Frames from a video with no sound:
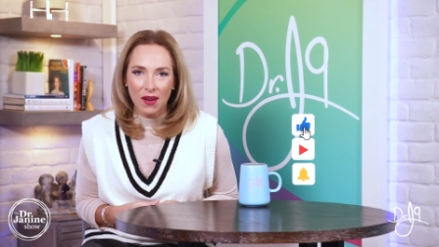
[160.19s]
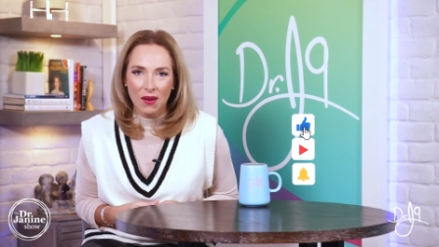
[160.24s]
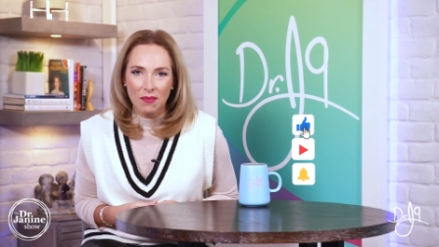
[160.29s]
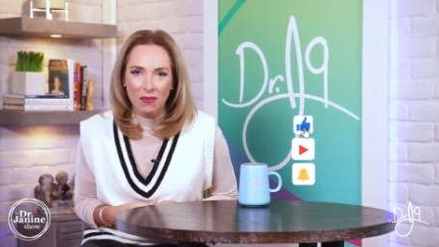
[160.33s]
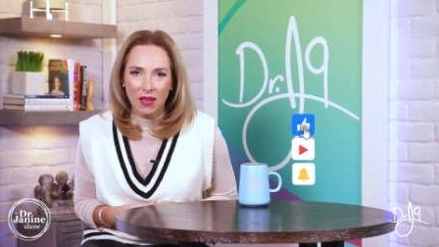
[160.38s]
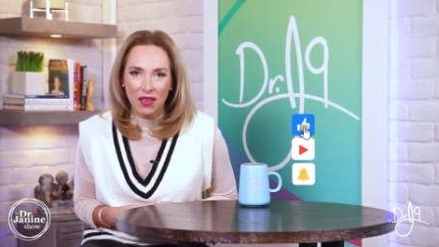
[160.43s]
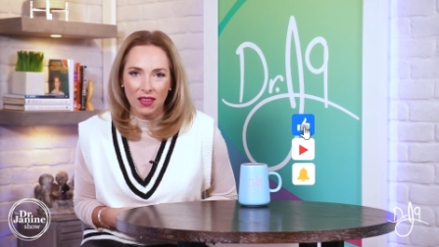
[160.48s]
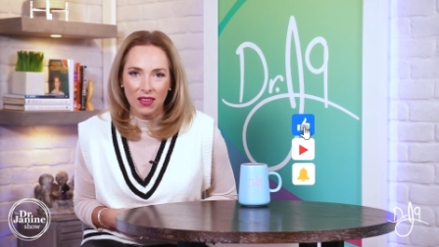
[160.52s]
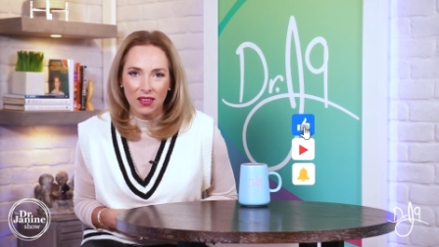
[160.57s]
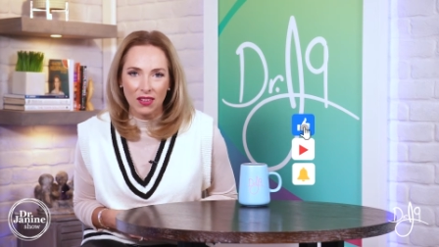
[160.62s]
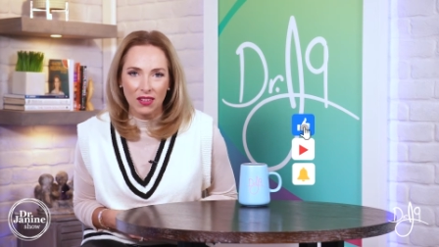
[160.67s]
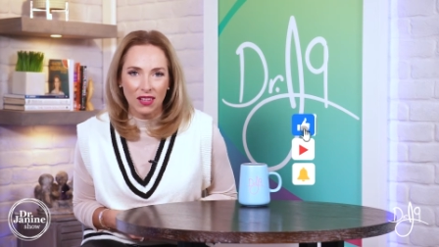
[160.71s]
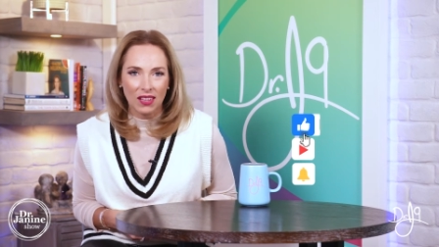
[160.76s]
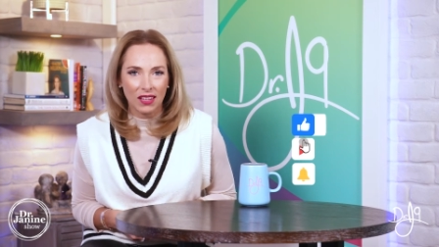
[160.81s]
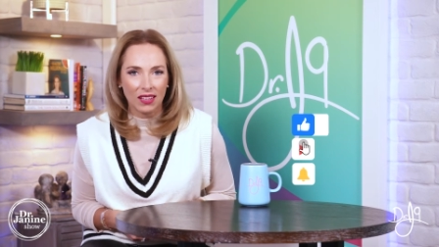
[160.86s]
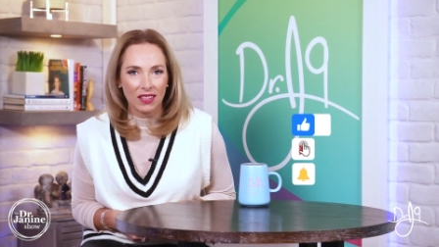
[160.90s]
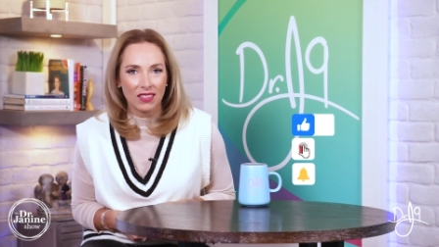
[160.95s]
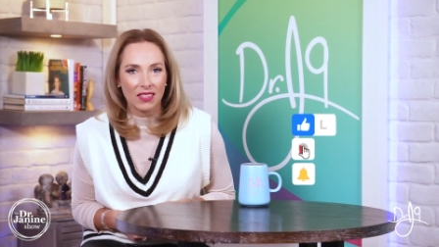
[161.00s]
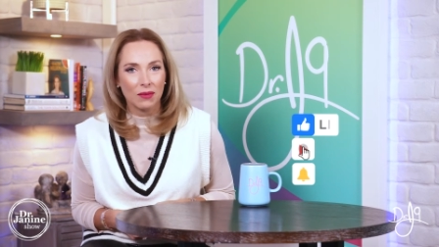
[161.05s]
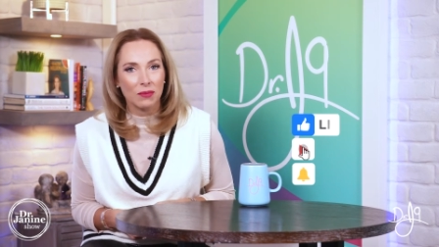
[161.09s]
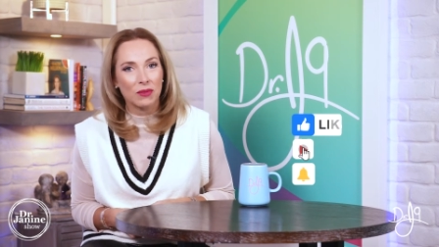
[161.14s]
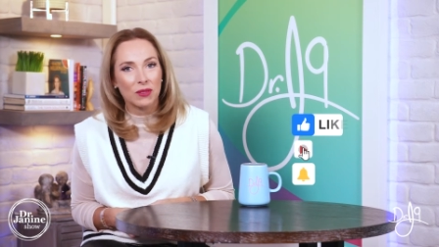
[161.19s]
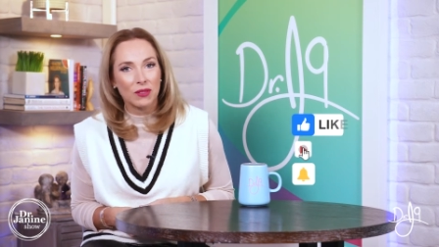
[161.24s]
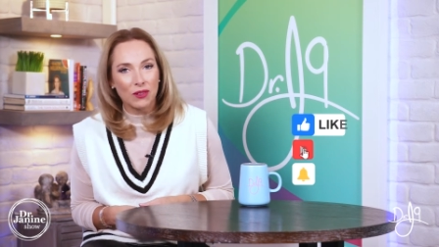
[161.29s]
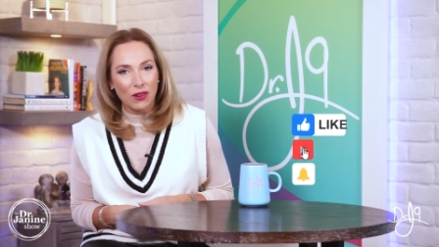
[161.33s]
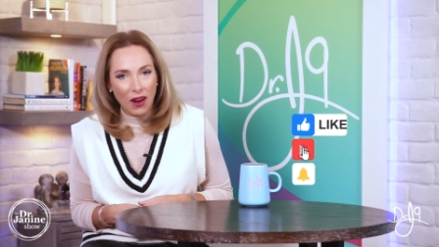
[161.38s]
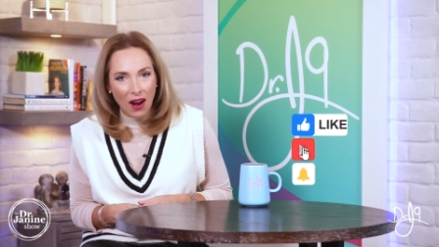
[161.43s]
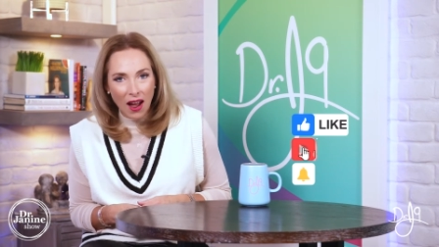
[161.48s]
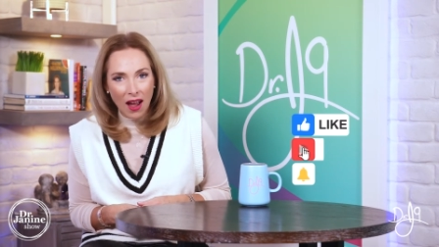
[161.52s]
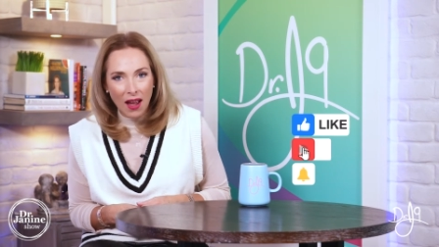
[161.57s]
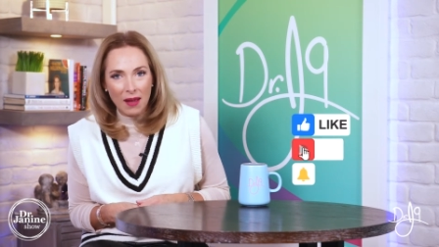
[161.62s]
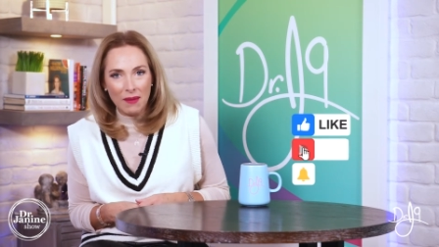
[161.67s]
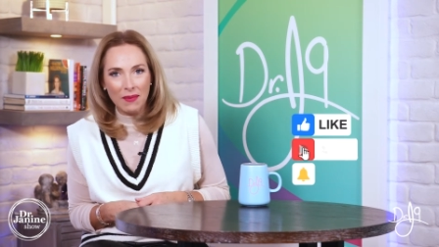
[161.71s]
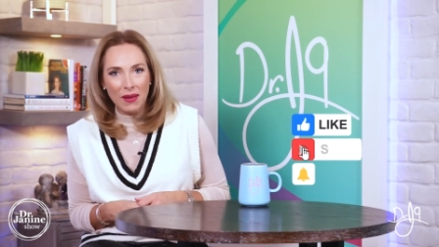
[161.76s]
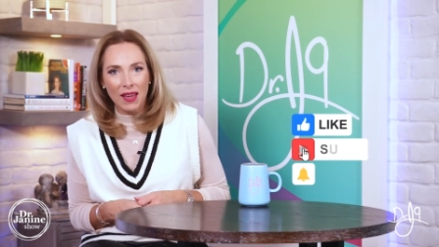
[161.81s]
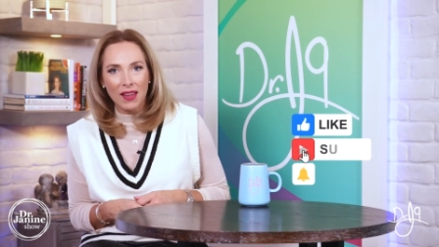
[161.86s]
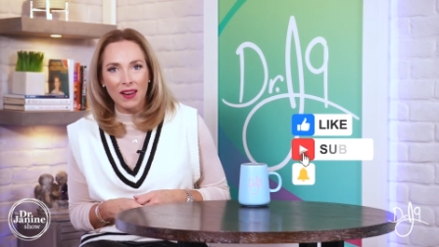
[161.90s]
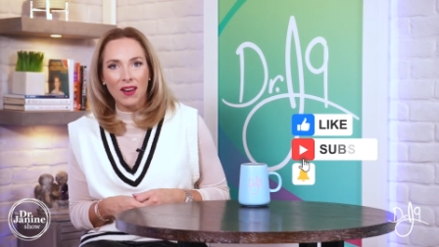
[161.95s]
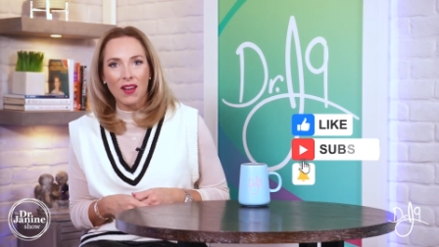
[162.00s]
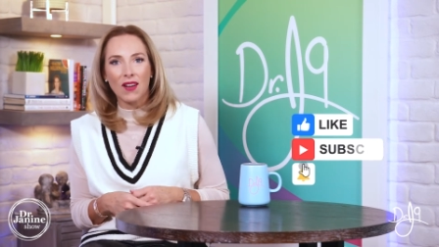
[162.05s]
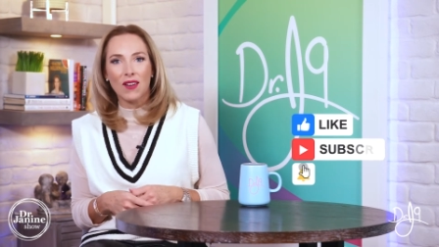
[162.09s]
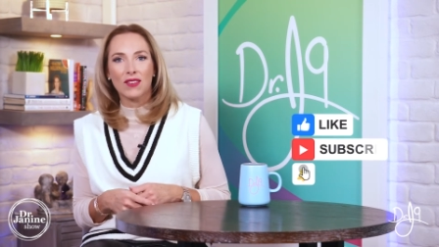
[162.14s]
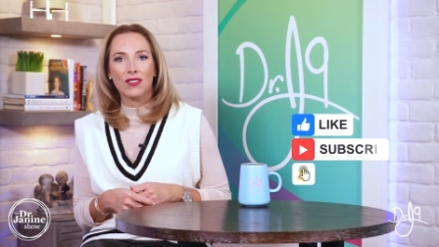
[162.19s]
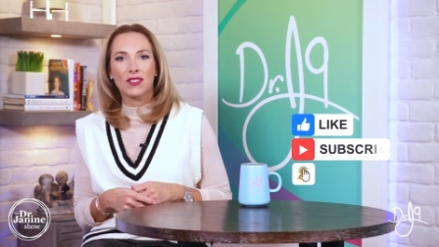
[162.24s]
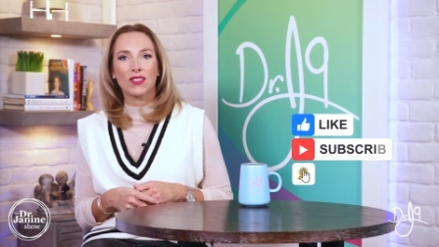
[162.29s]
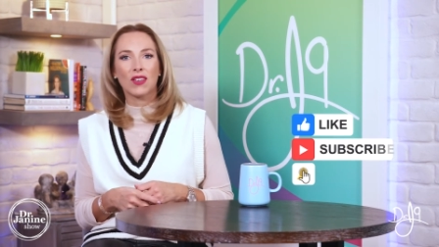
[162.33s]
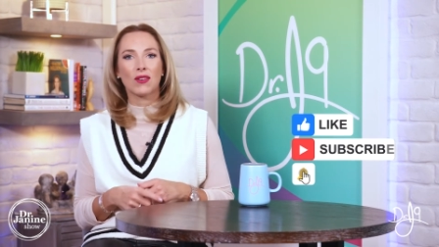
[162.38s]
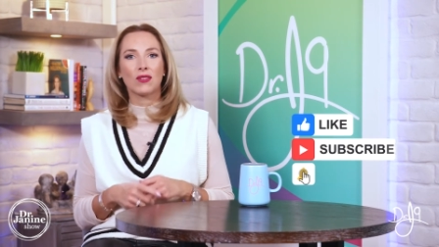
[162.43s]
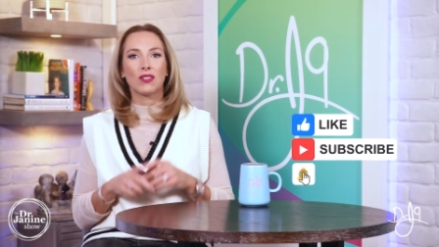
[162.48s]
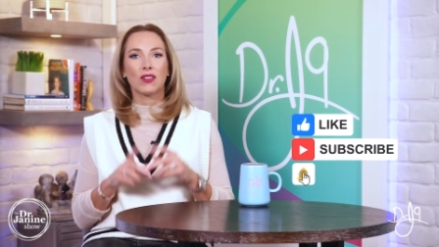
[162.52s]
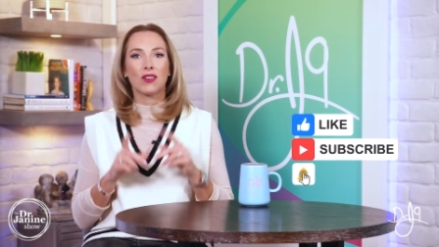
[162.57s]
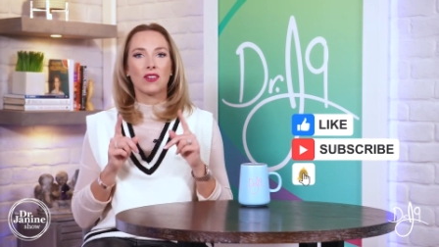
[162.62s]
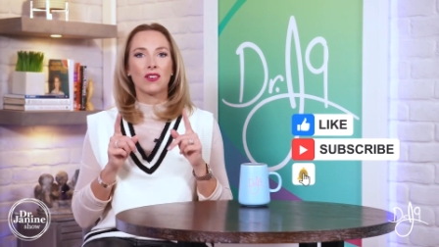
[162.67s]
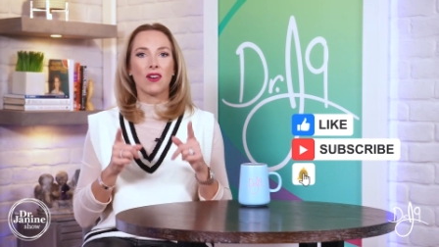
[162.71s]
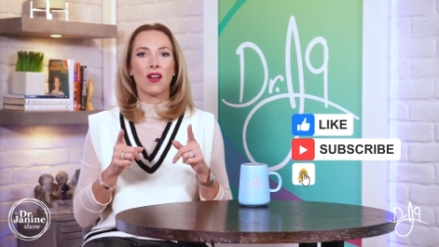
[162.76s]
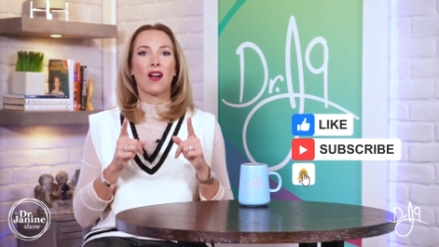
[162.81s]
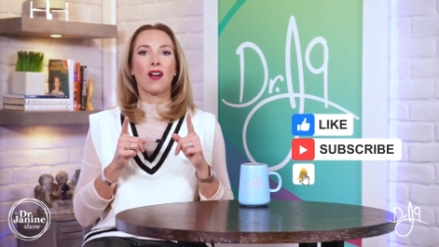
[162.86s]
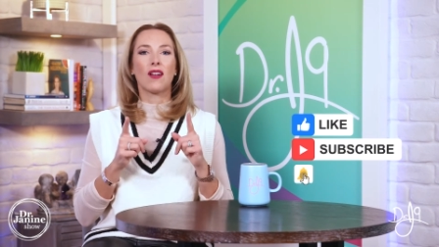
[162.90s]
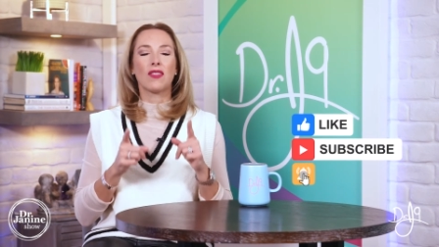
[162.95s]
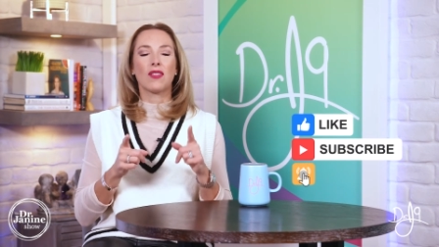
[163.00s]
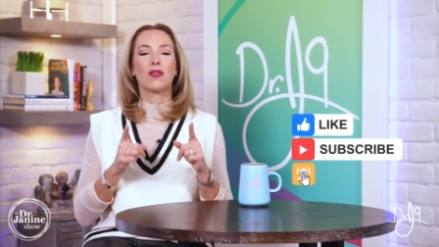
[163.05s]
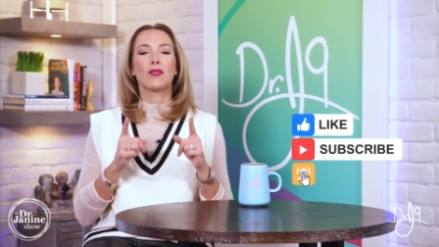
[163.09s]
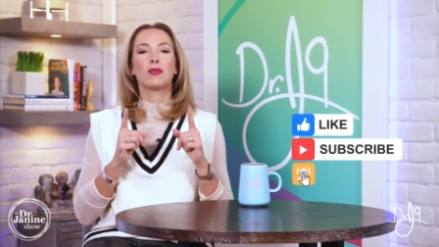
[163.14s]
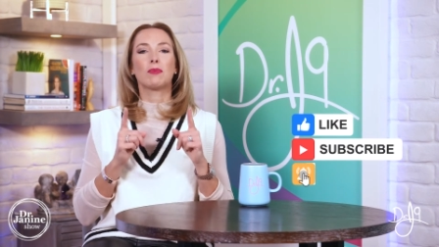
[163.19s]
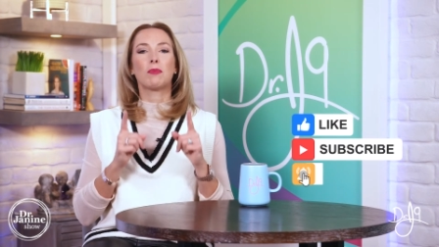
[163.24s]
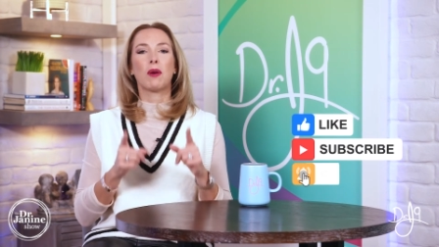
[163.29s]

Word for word: hope that you'll click subscribe and also turn on those